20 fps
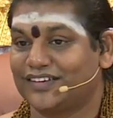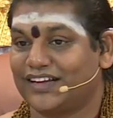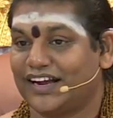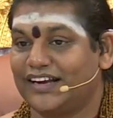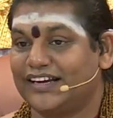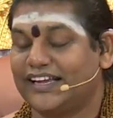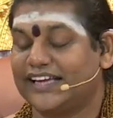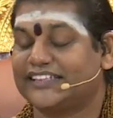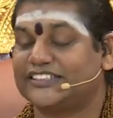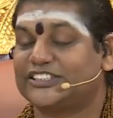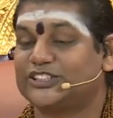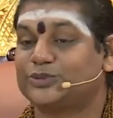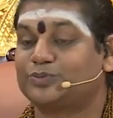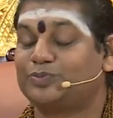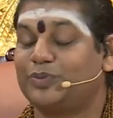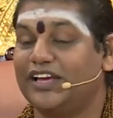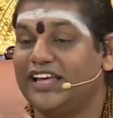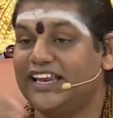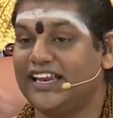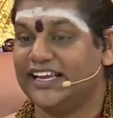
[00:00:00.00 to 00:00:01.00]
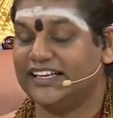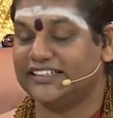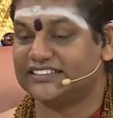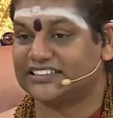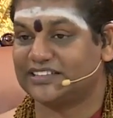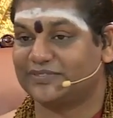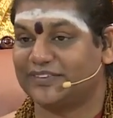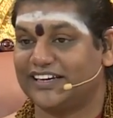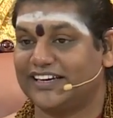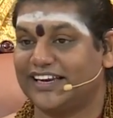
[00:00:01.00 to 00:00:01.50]
and
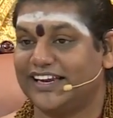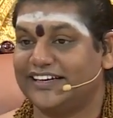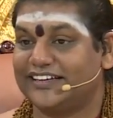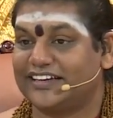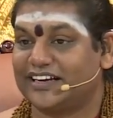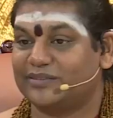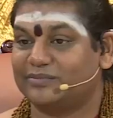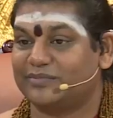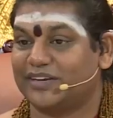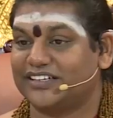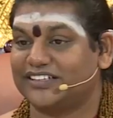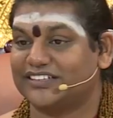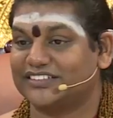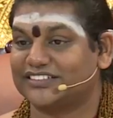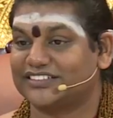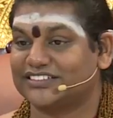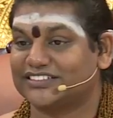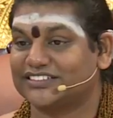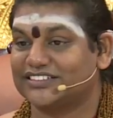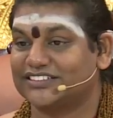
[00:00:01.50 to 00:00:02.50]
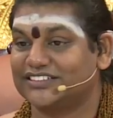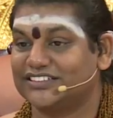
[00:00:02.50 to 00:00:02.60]
experience of enlightenment,